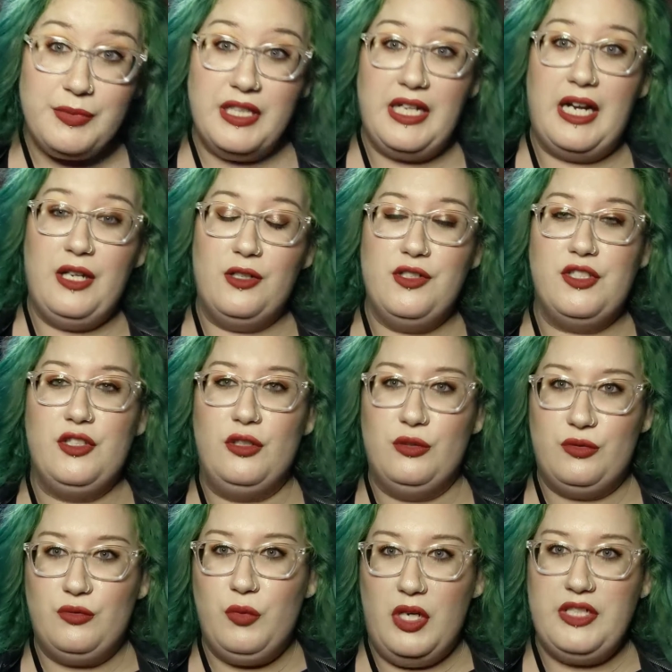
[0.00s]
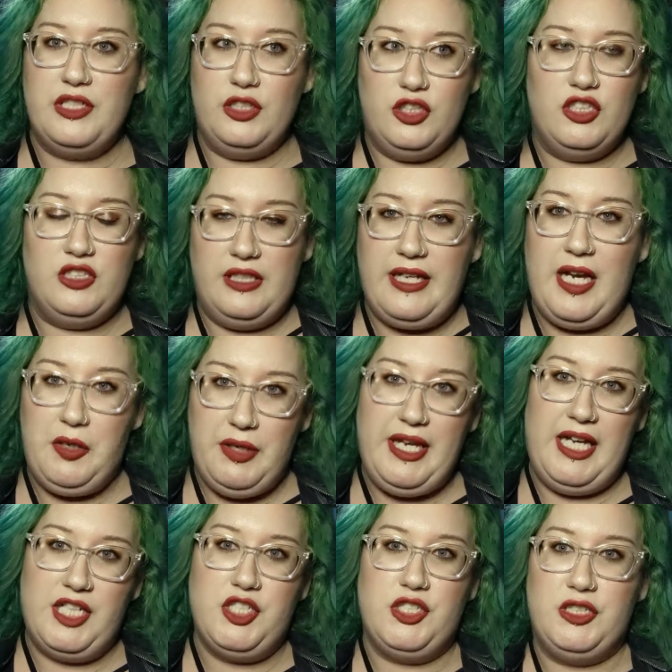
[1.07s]
but I also want to look like how I
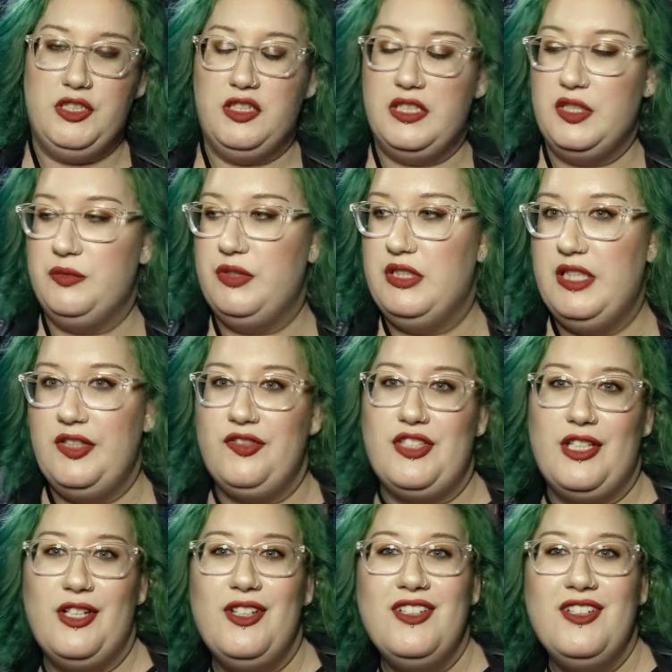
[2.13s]
actually look in real life.